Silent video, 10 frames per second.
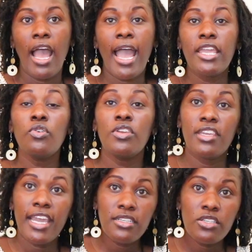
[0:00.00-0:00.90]
Are you
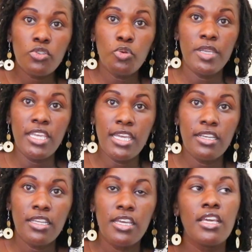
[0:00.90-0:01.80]
yet to
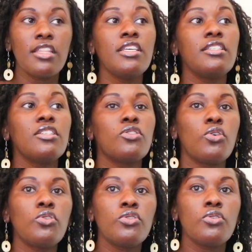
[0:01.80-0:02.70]
begin? This is
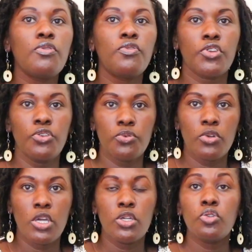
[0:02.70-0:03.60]
also for you
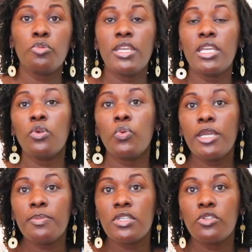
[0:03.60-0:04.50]
to be
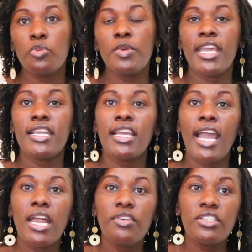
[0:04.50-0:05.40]
equipped, to be
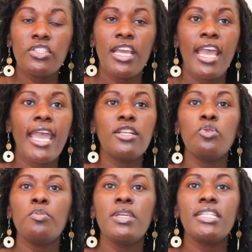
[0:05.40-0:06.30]
encouraged, and
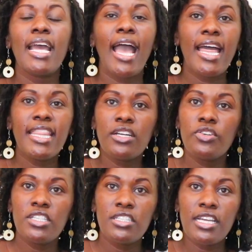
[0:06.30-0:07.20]
to meet other
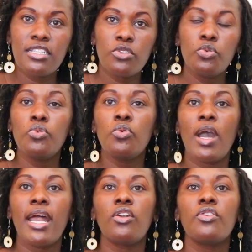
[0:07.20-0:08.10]
Christians who
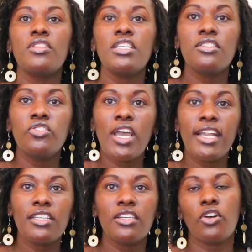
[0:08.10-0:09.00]
are on this
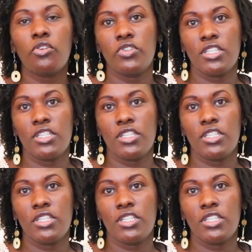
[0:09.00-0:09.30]
journey of